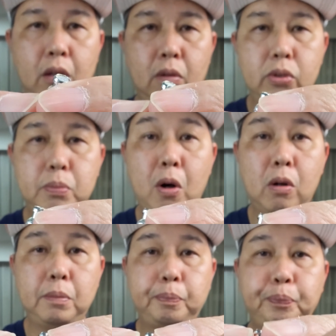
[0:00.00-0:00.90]
you know,
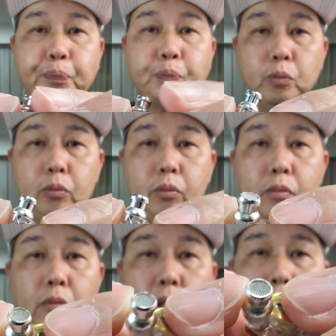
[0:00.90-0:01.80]
small.
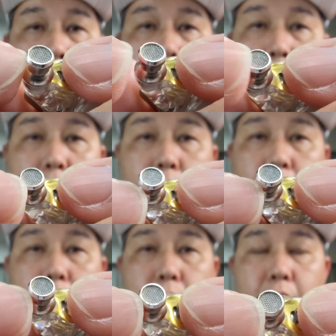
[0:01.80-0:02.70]
All right, and
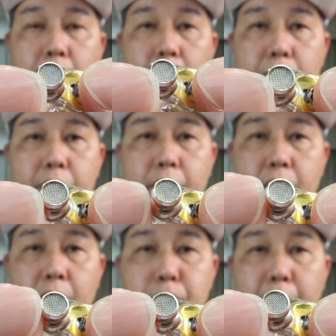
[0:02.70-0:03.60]
here you have
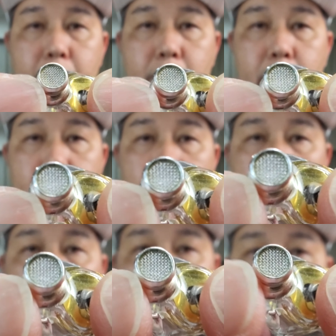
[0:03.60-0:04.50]
a
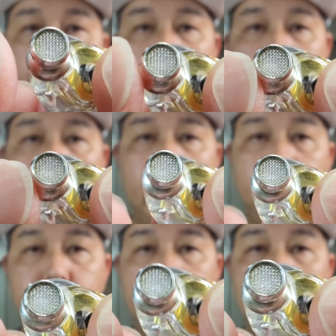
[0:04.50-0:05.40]
metal filter,
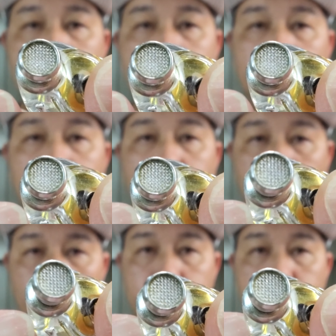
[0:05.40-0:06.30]
which is
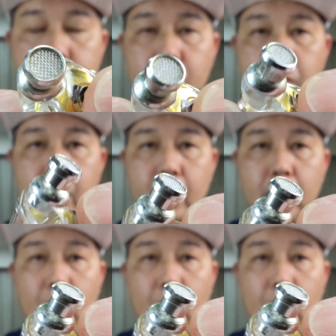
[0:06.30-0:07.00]
good as well.